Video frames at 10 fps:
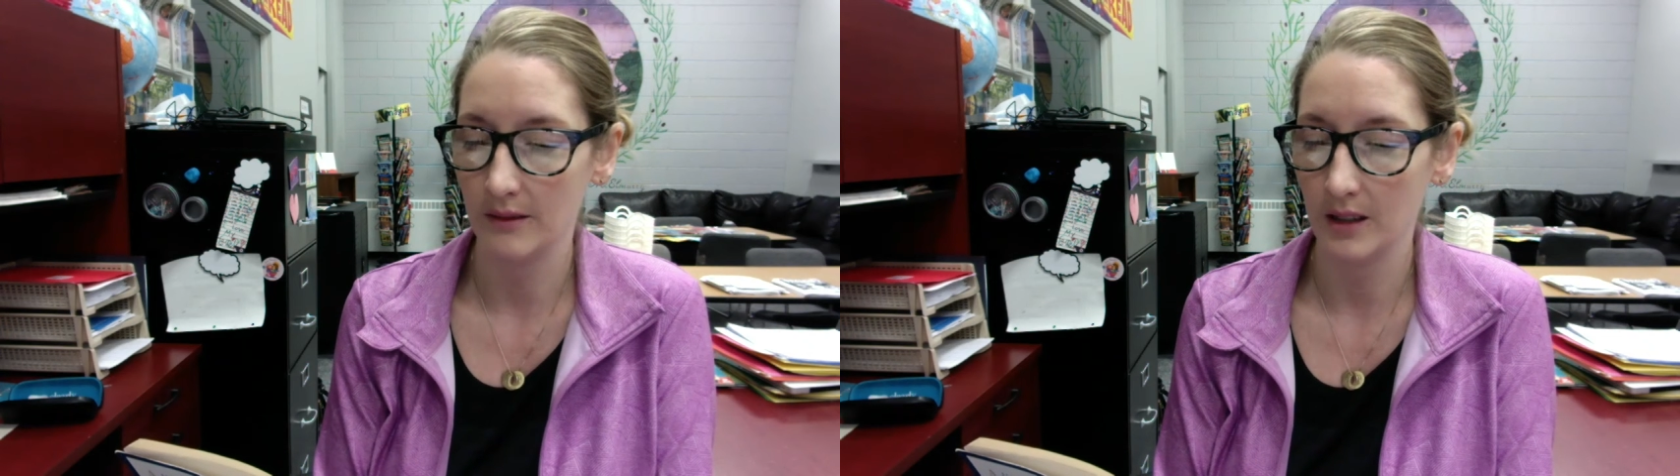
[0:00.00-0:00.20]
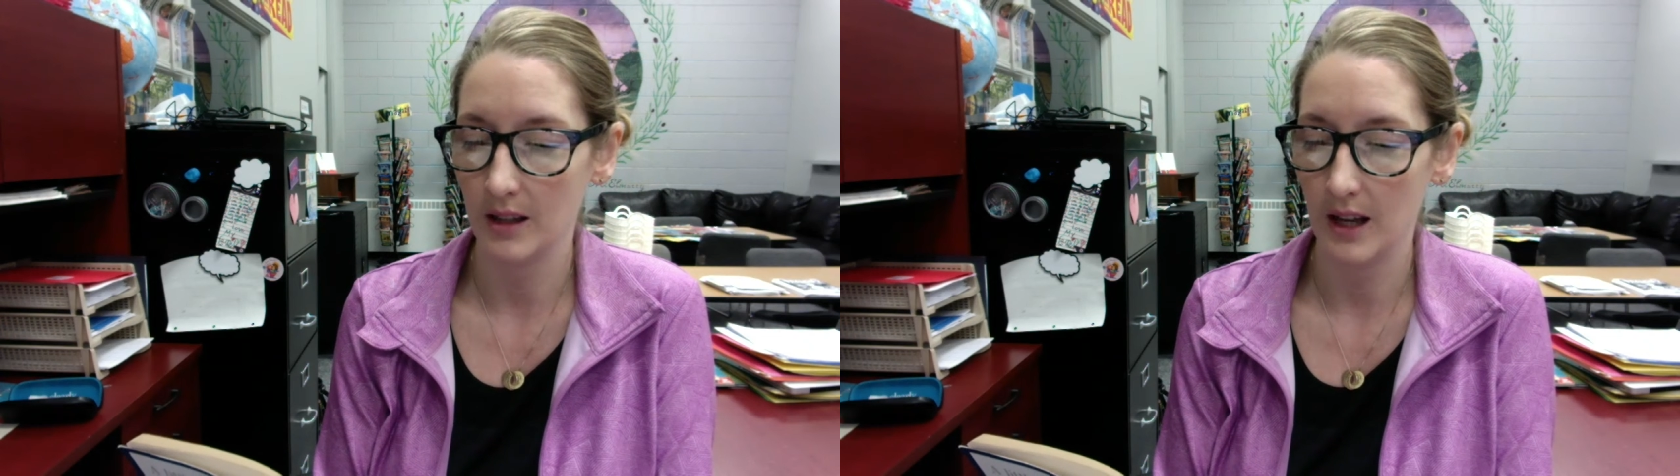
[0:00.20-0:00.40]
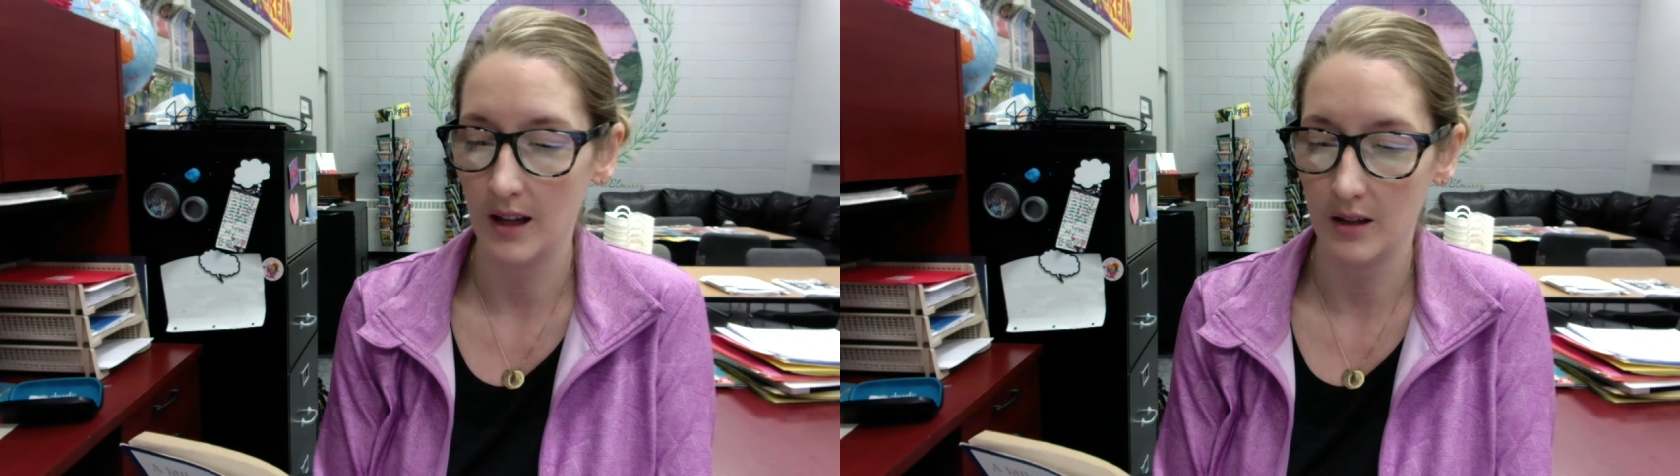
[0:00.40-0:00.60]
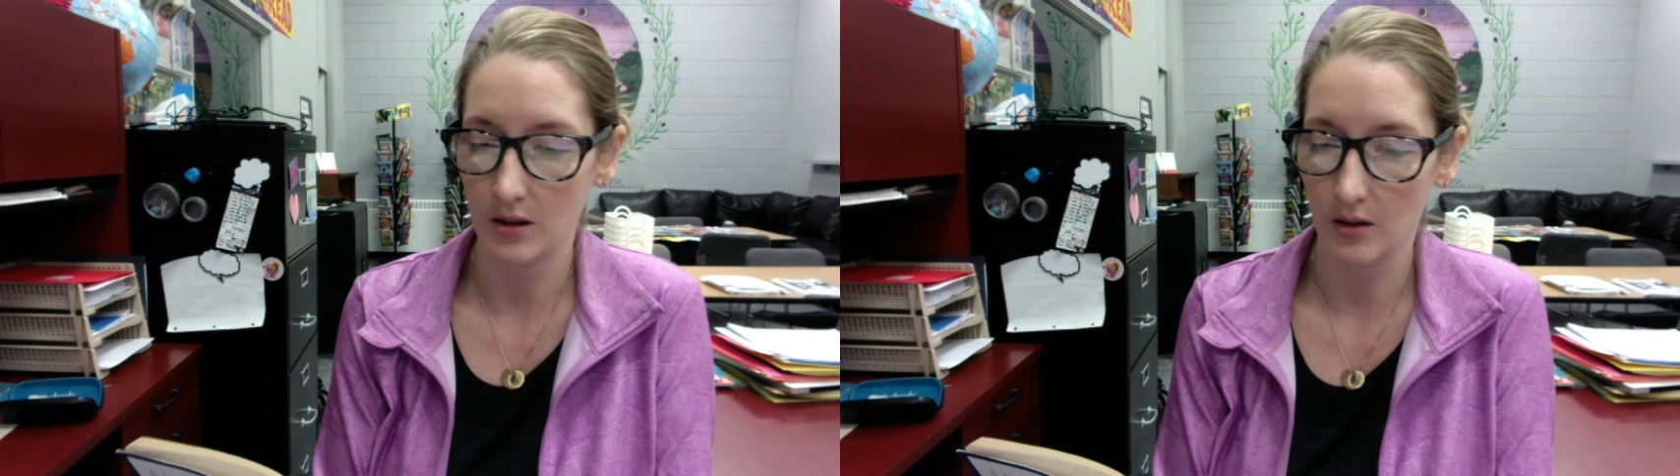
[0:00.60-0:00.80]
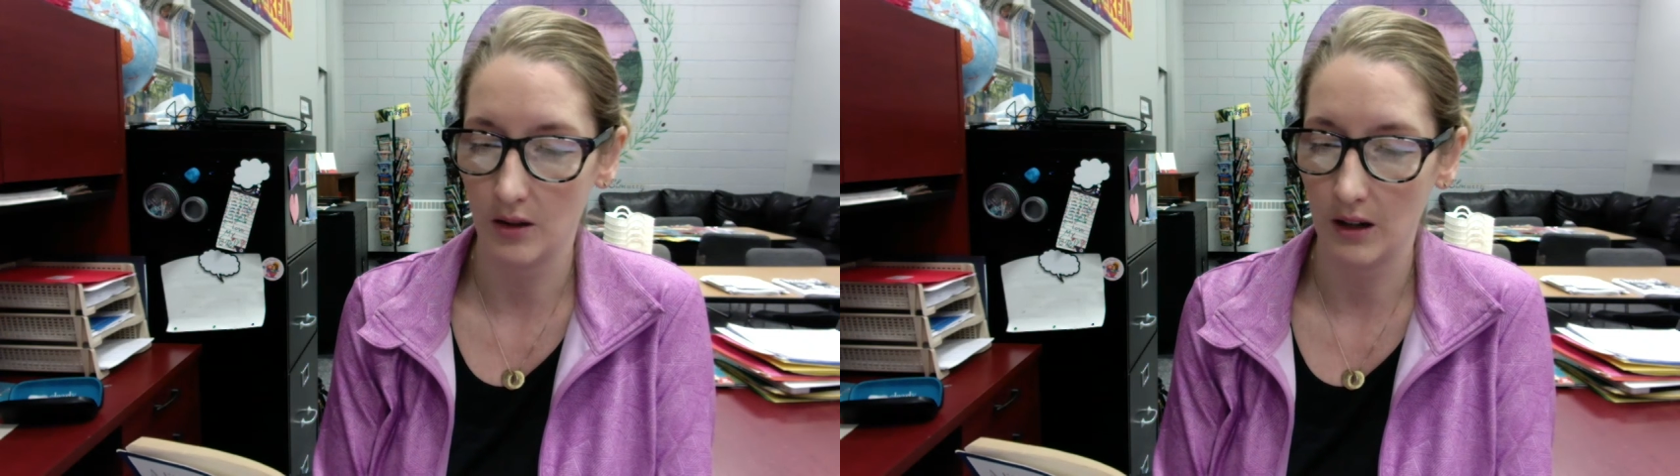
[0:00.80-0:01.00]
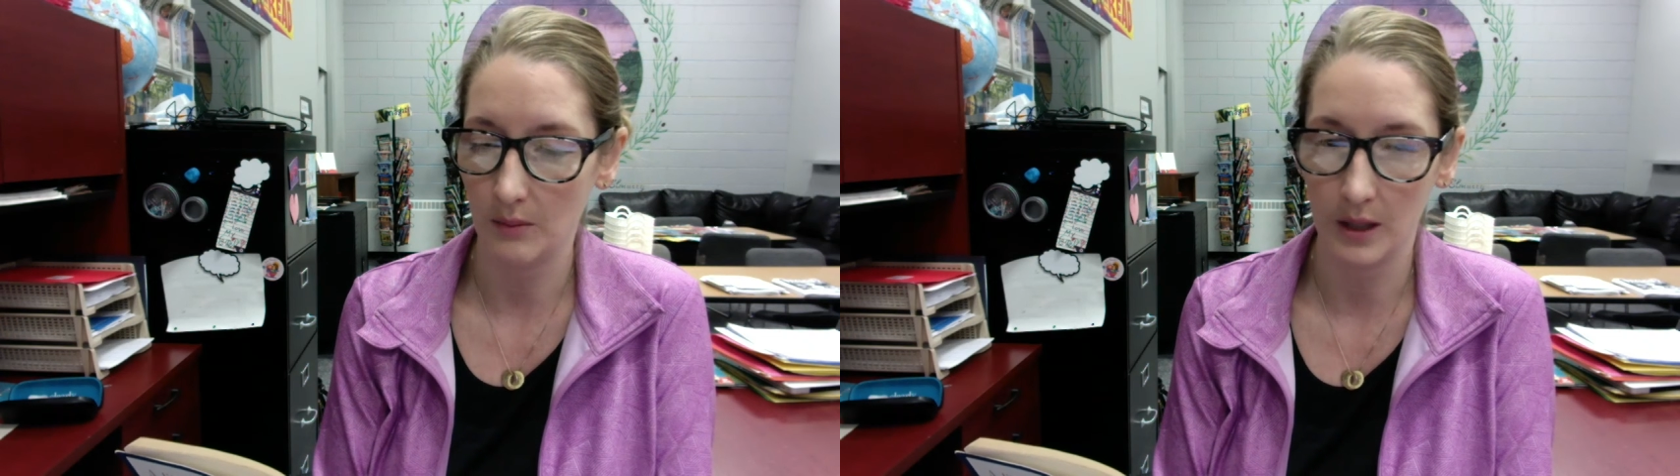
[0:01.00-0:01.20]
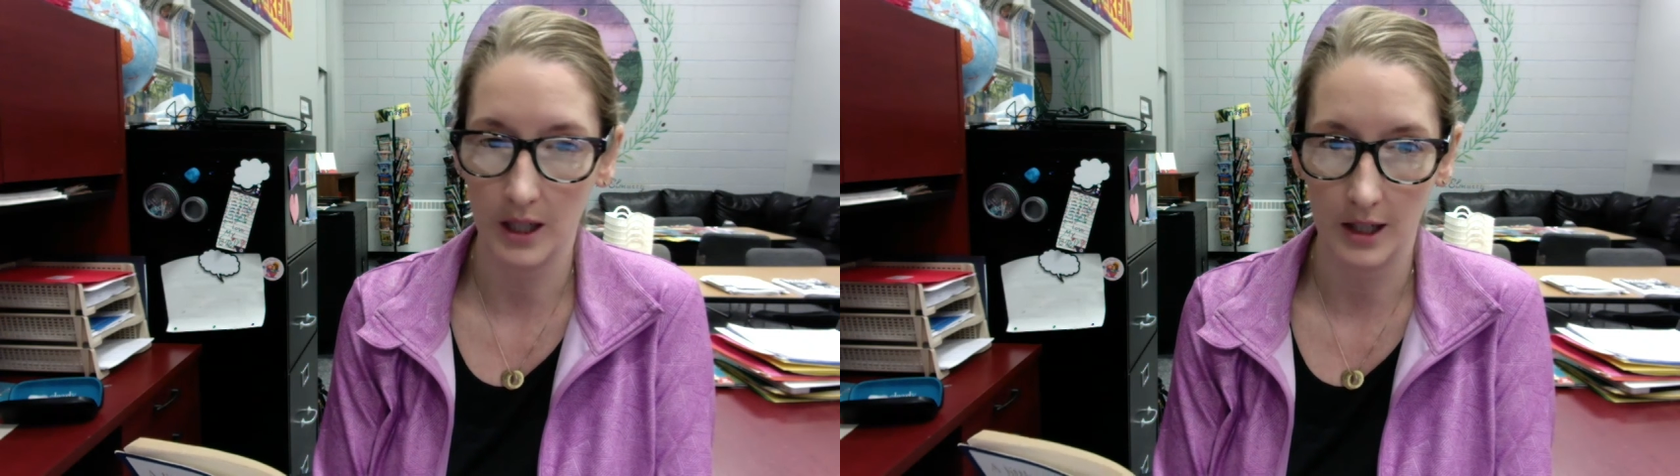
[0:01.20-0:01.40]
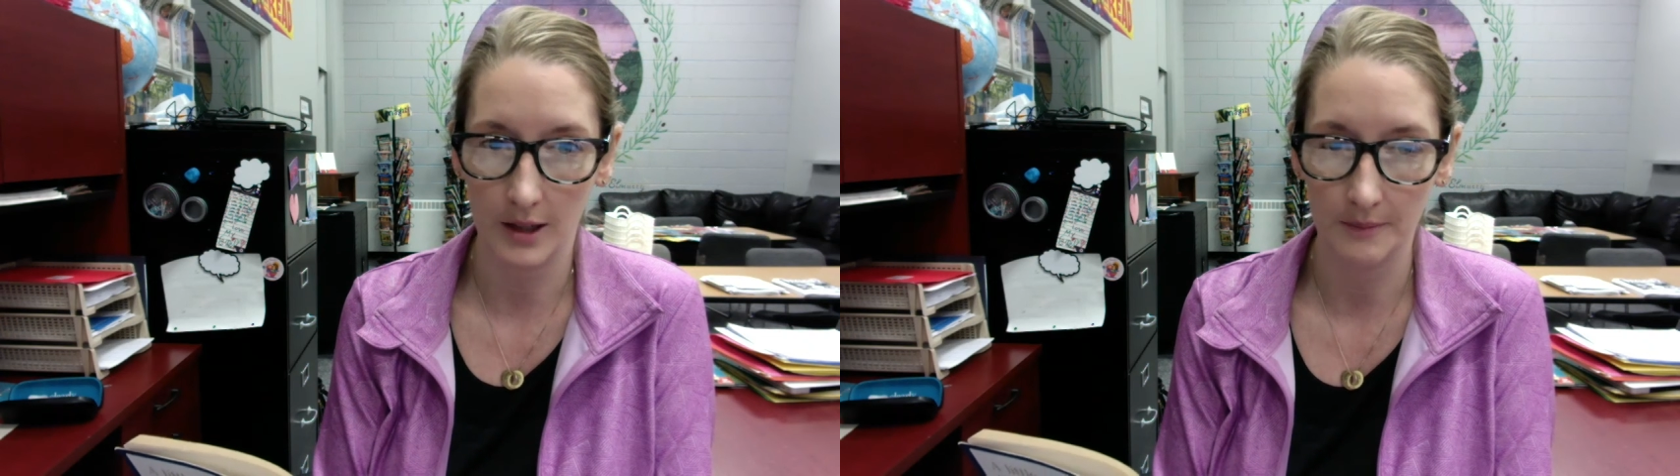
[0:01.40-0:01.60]
"and that is a great
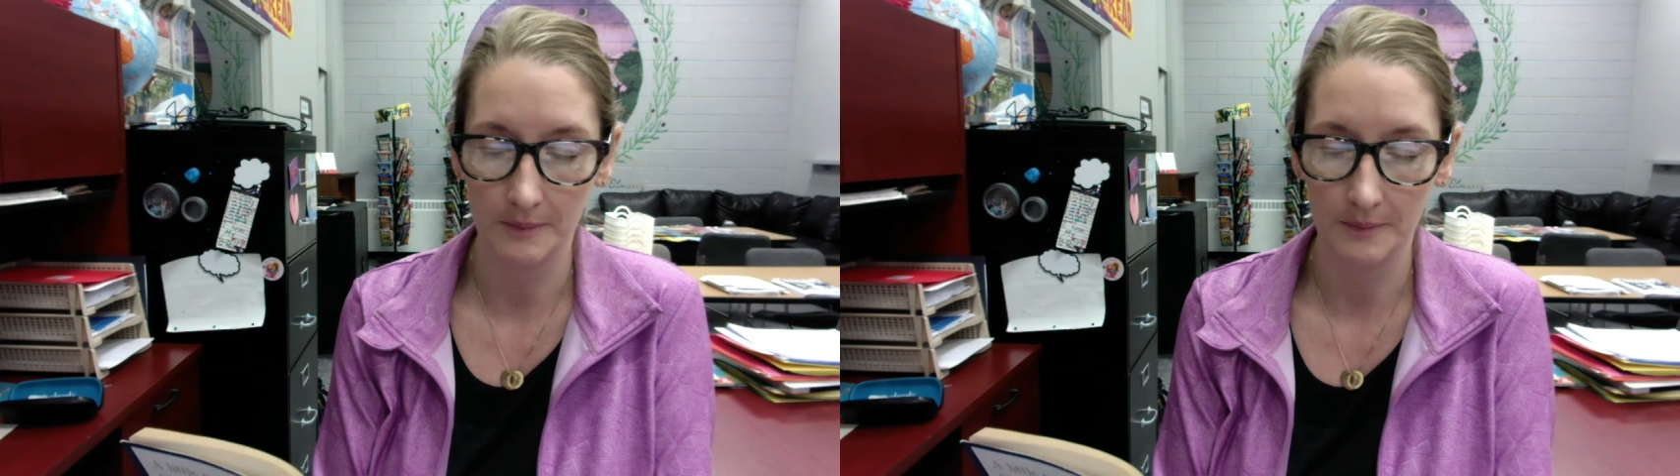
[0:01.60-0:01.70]
pity."